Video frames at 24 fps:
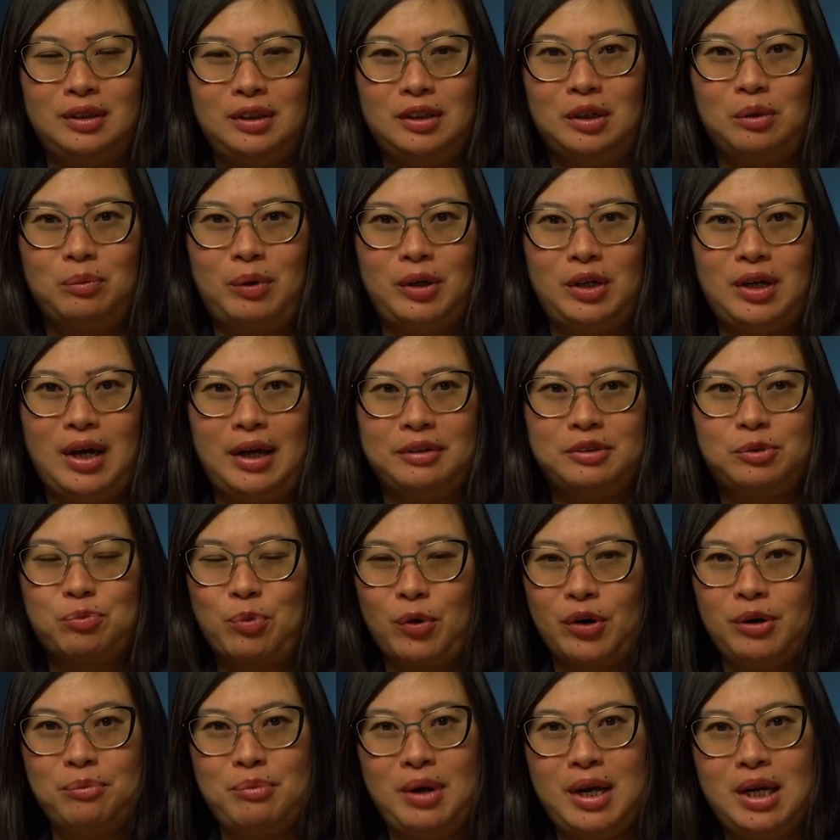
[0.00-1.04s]
When you have
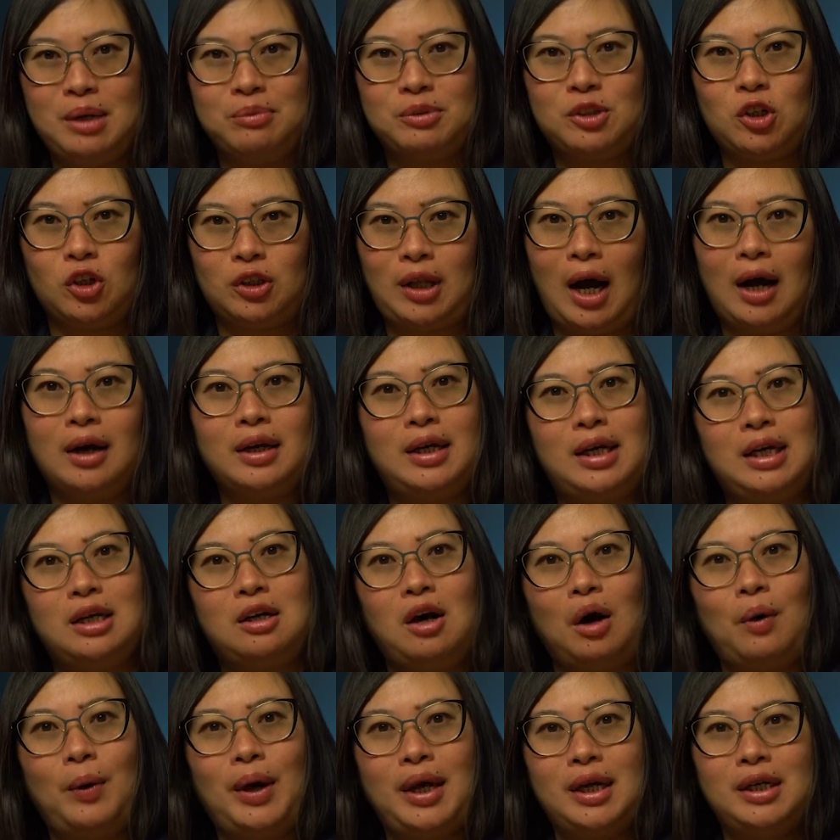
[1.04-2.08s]
spirit mediums or tangki
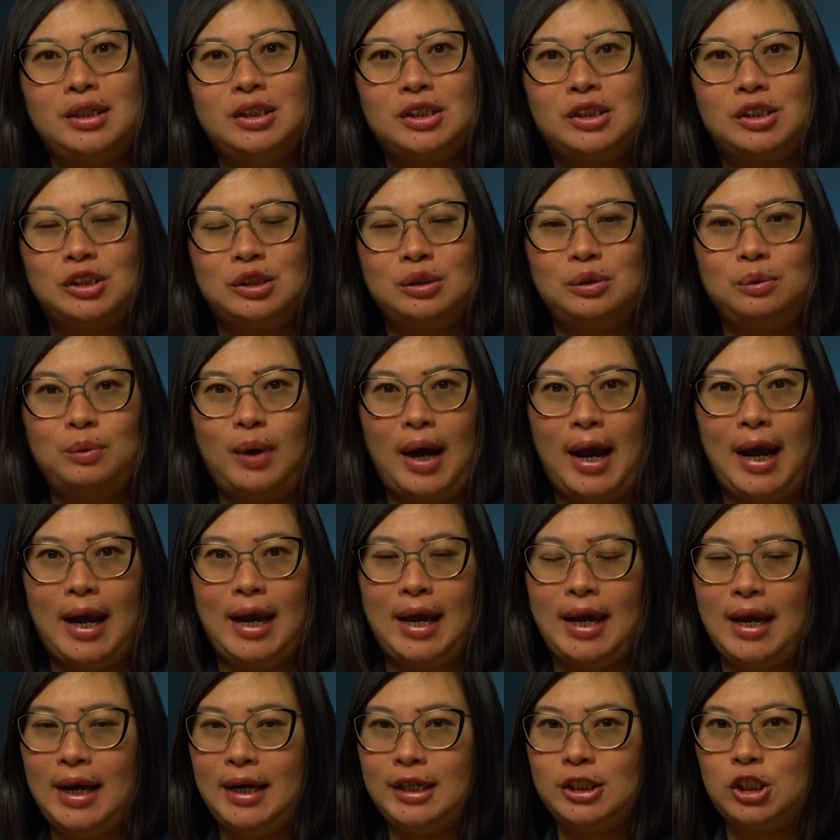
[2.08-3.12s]
going into
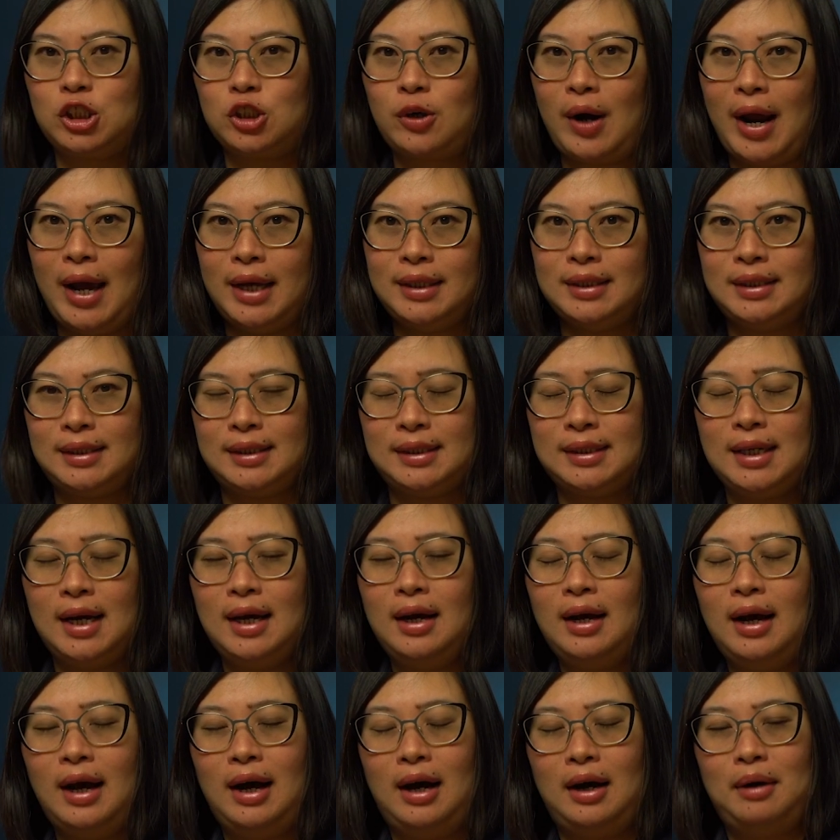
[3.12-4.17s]
a trance,
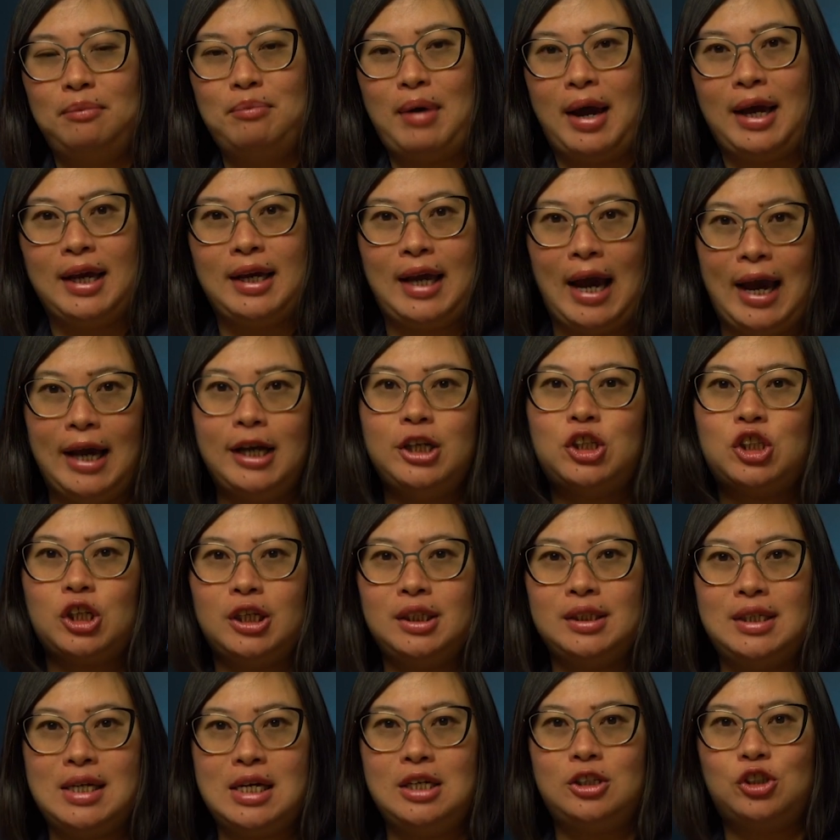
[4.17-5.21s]

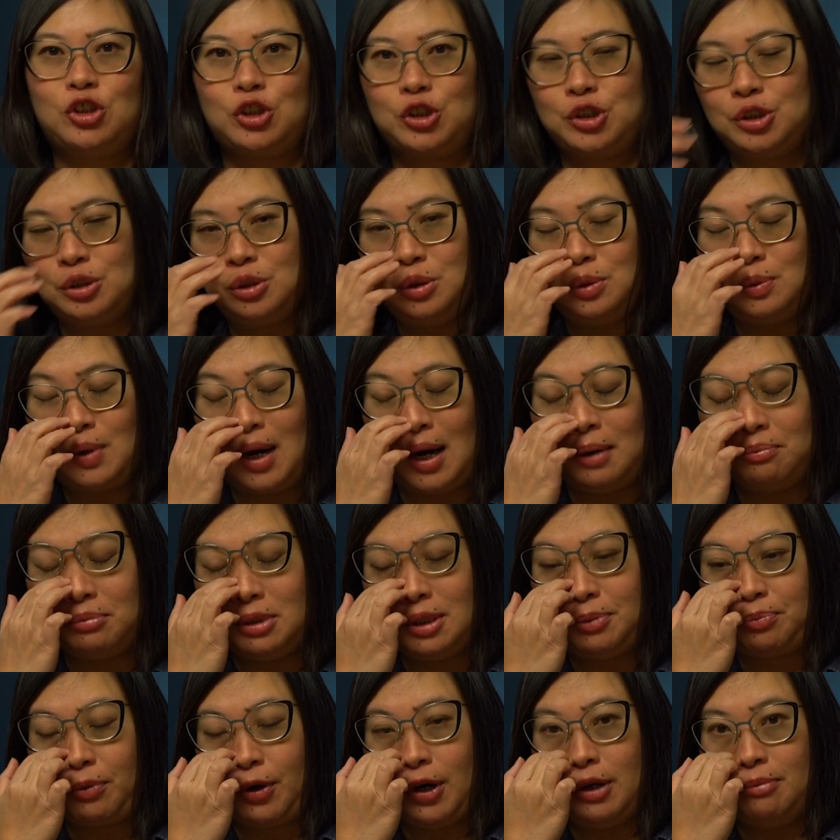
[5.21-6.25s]
engaging these two
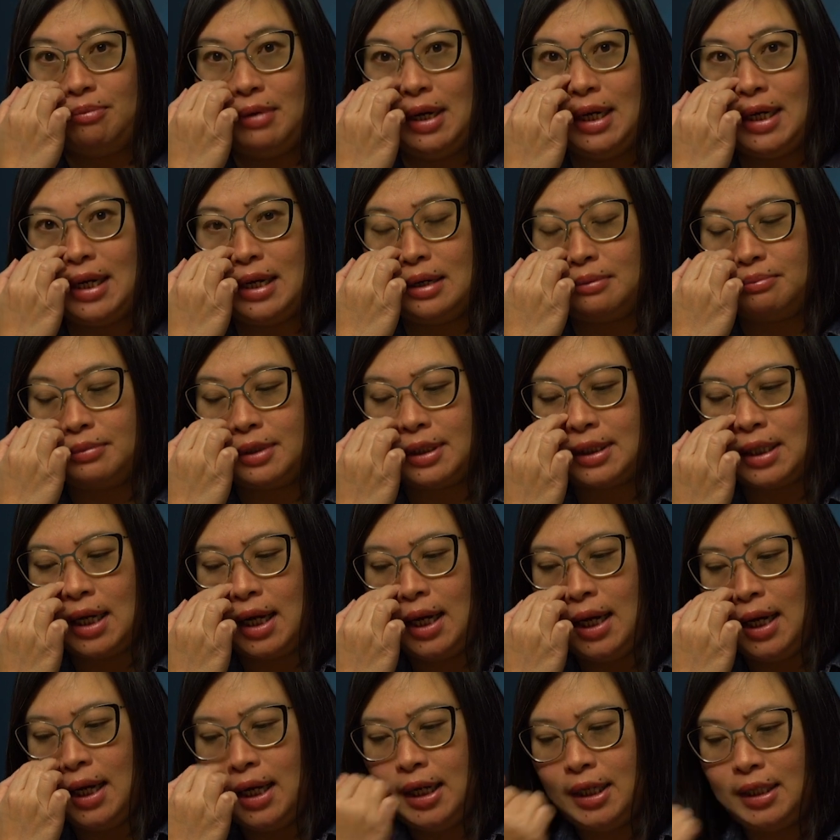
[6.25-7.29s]
spirit mediums.
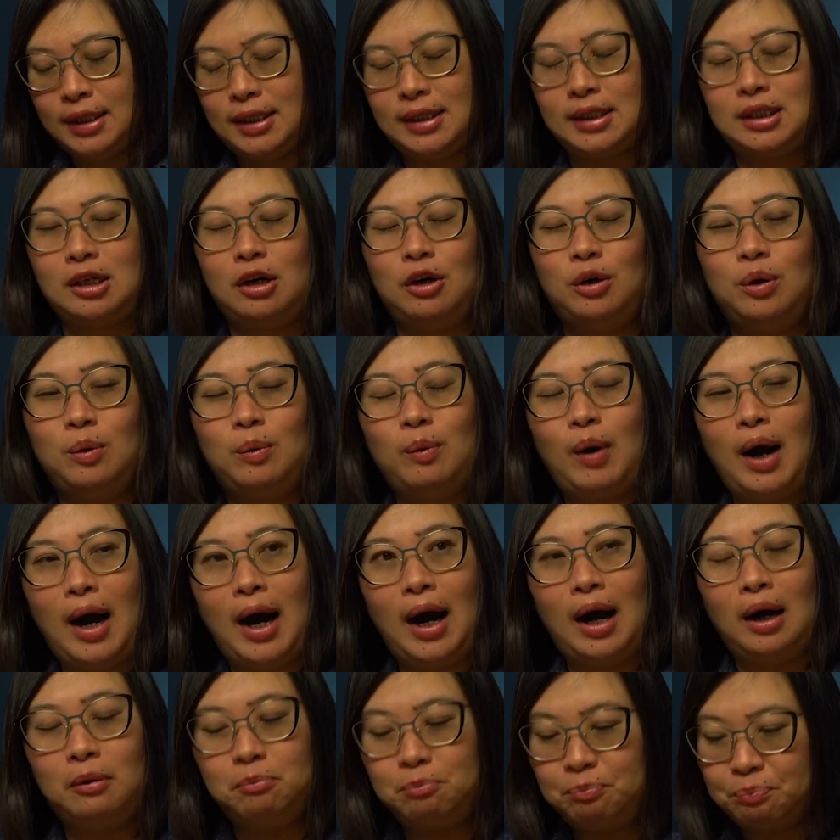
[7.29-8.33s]
So
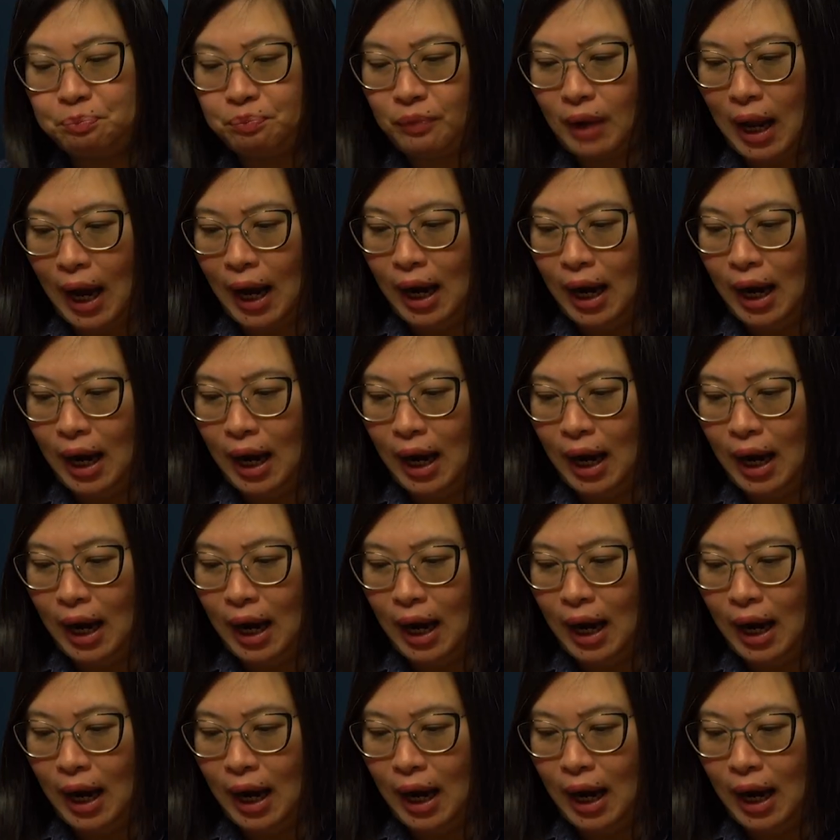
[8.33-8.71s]
how